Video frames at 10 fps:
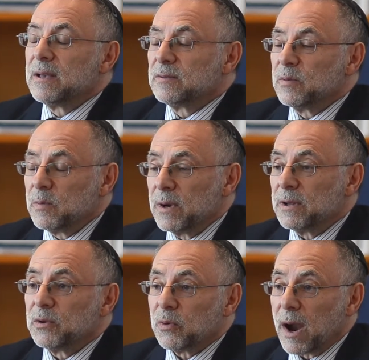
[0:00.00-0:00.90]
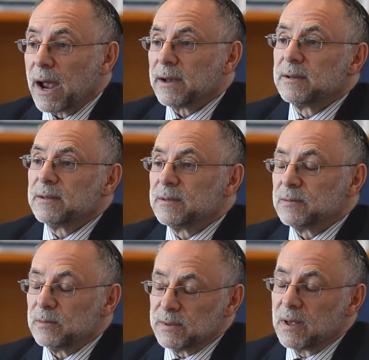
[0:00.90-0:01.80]
So we want to track
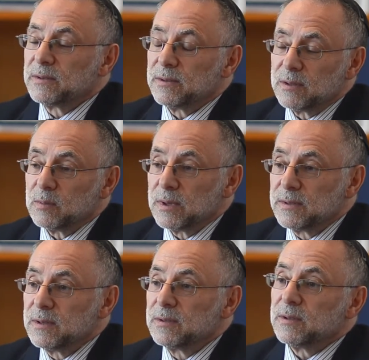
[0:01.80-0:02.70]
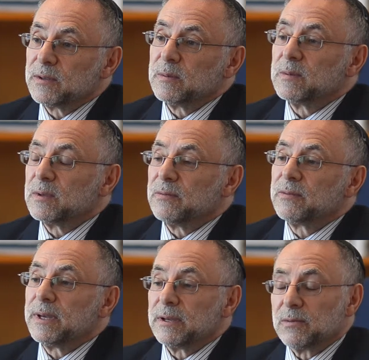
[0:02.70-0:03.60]
the results of the blitzes in terms
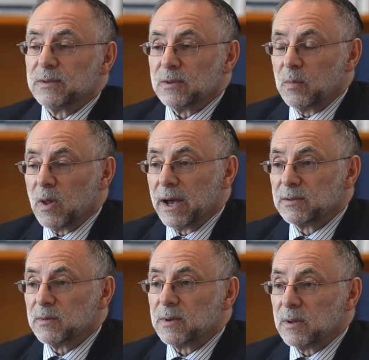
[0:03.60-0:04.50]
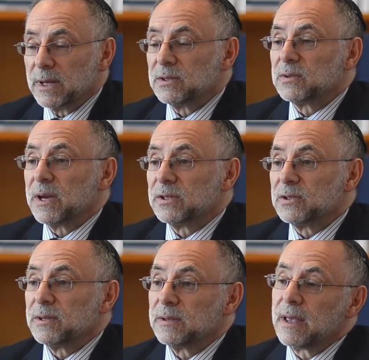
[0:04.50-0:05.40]
of increased compliance with the
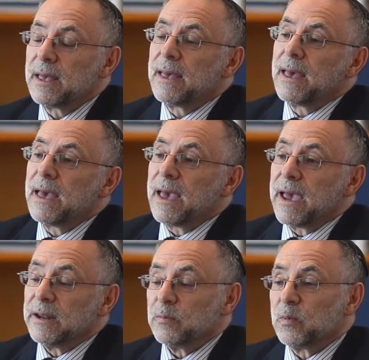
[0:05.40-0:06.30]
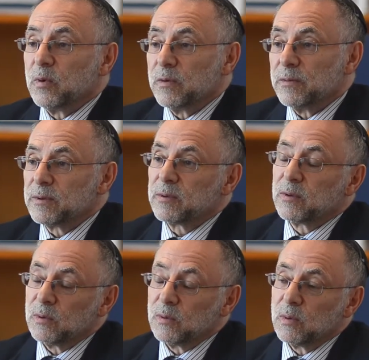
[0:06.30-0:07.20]
legislation and improvements
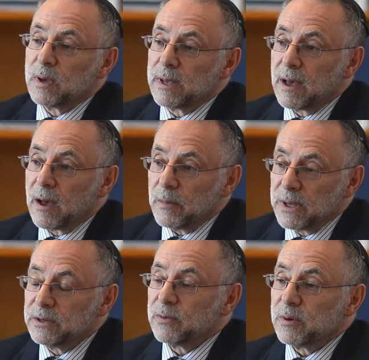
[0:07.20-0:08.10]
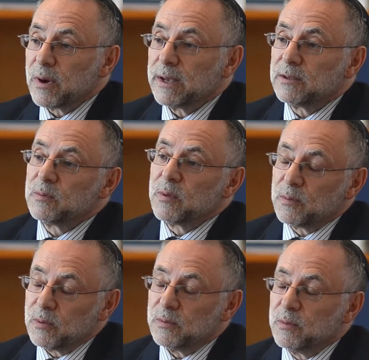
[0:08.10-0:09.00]
to injury rates
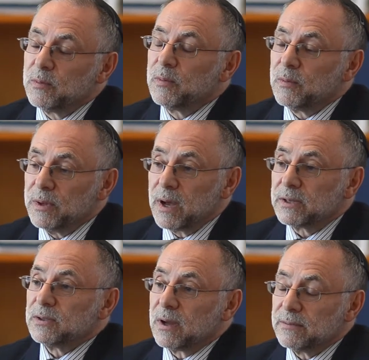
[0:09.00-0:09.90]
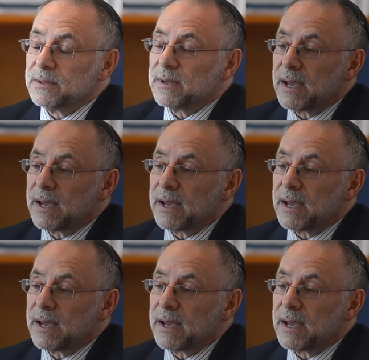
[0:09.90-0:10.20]
through reduction of these